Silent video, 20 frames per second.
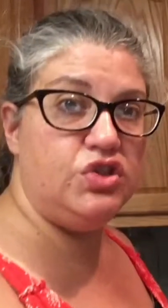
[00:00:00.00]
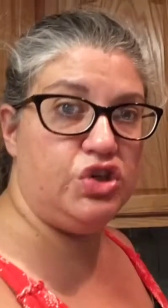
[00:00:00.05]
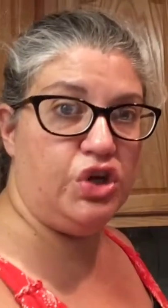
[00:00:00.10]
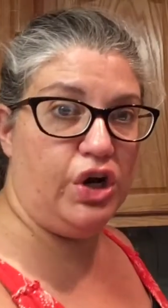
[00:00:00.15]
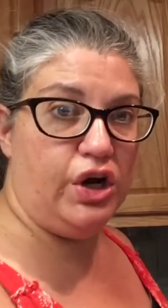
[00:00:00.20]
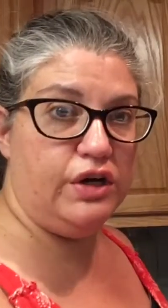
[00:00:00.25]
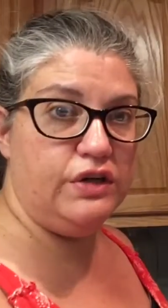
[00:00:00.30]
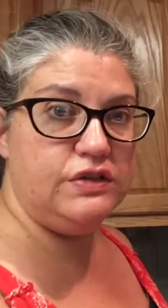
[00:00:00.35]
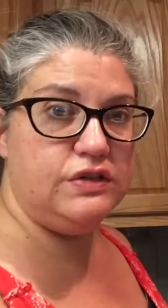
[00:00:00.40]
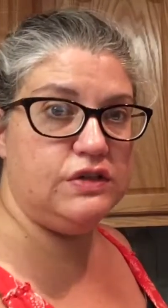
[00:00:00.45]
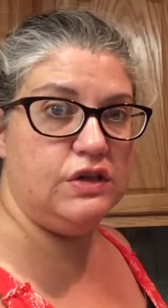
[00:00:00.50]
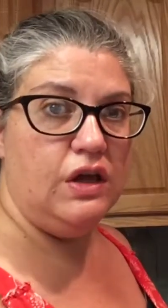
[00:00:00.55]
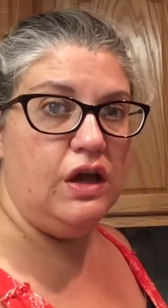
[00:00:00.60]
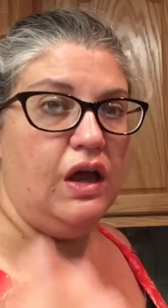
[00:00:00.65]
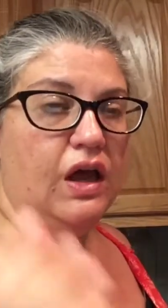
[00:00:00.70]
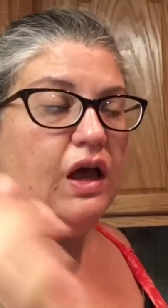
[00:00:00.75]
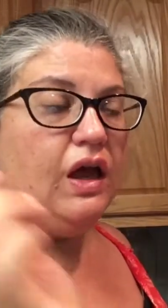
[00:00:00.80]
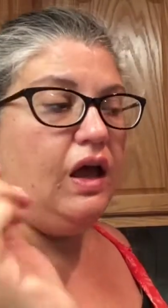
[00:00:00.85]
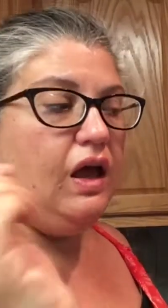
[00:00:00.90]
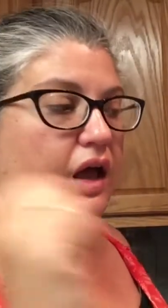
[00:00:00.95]
jars
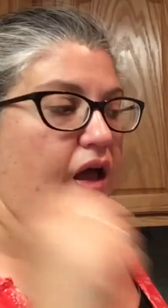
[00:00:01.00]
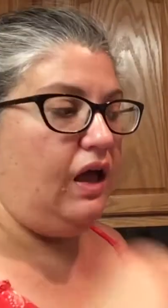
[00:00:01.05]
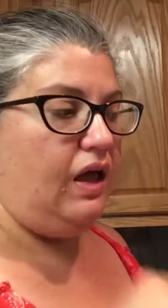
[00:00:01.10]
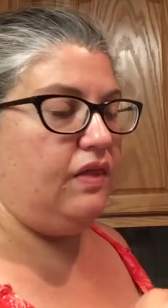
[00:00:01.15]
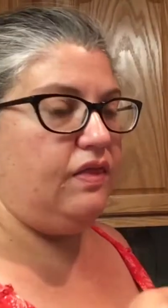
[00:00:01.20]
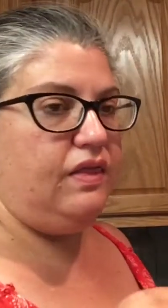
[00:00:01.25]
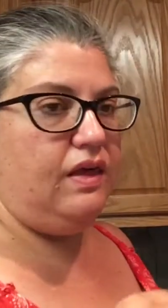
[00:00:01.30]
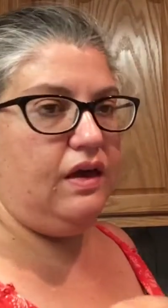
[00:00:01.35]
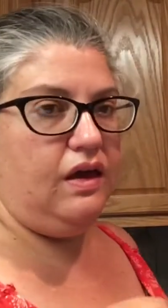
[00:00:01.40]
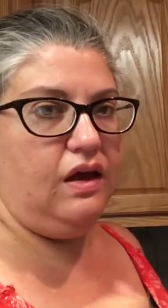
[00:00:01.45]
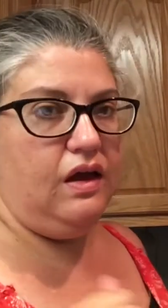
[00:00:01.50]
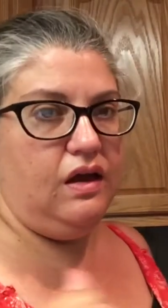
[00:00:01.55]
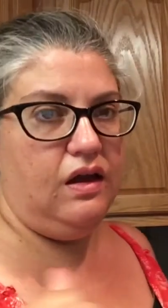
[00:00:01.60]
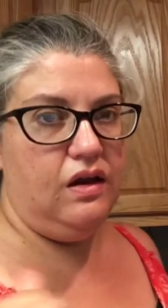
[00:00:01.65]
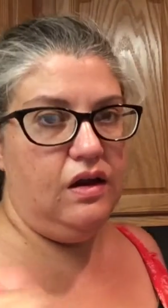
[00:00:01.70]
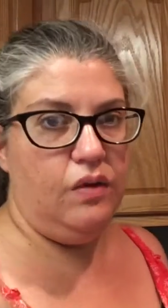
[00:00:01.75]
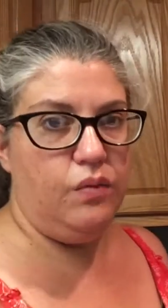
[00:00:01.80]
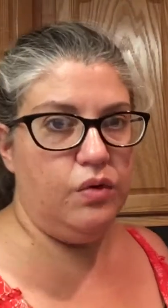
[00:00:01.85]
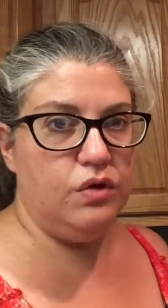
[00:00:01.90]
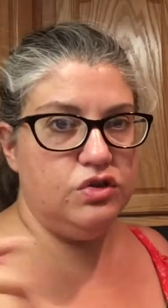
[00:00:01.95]
and
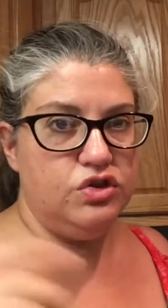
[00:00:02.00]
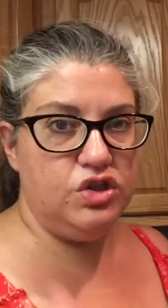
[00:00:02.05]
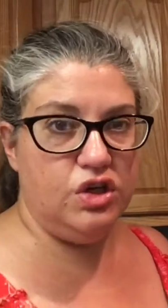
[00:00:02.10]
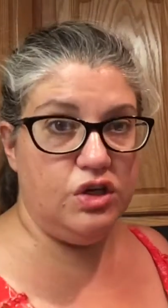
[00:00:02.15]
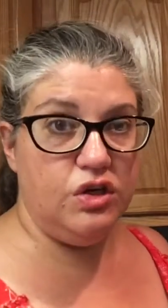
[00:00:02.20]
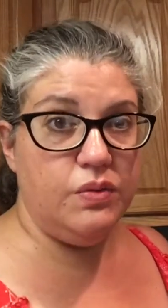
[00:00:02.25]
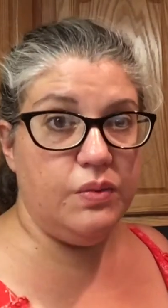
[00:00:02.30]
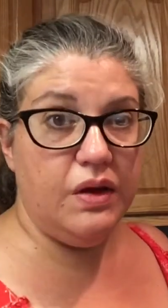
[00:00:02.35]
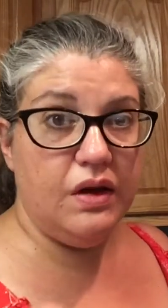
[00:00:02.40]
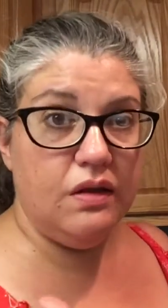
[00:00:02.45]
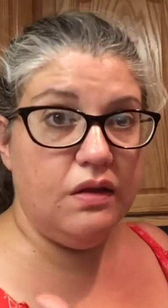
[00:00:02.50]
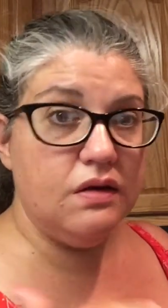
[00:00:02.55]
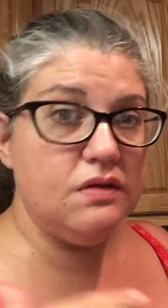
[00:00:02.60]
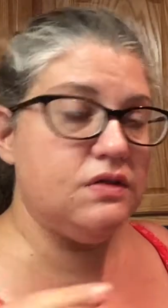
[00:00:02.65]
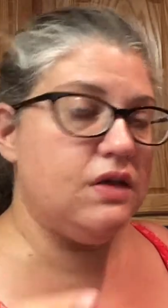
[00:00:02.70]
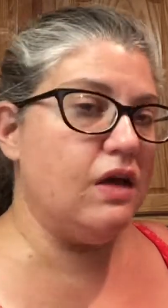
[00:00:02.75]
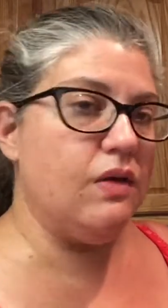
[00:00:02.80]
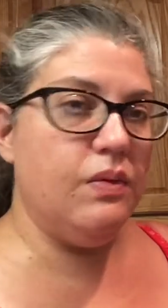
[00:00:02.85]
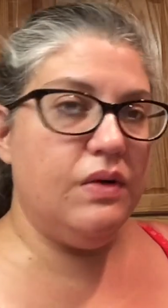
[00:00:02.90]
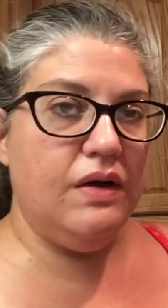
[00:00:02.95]
then we'll show you what it looks
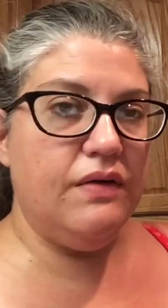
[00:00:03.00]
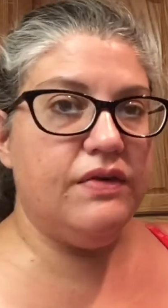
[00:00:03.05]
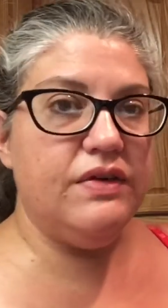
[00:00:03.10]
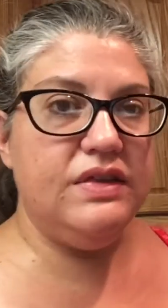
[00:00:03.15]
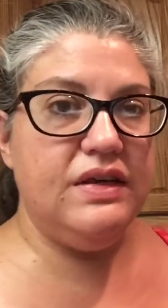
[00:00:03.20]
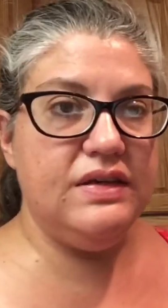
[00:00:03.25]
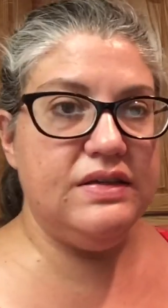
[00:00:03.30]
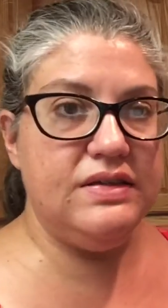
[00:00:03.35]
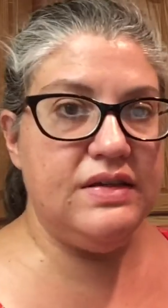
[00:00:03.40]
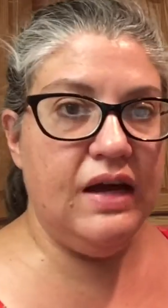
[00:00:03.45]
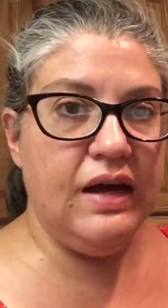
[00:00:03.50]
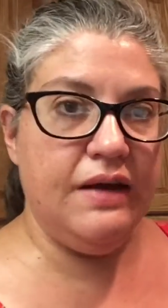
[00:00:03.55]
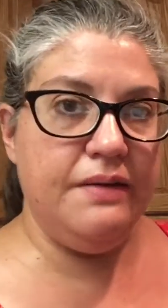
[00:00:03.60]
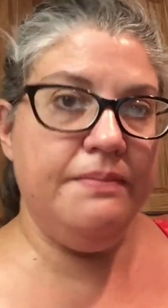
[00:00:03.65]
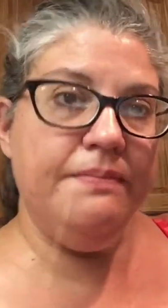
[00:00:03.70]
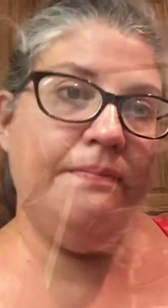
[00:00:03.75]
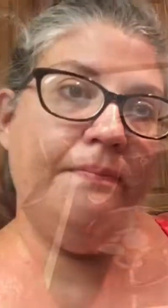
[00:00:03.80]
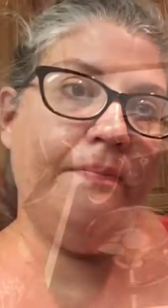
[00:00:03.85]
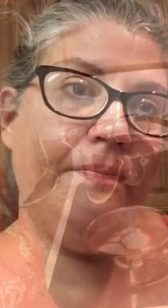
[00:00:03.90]
like when everything's done.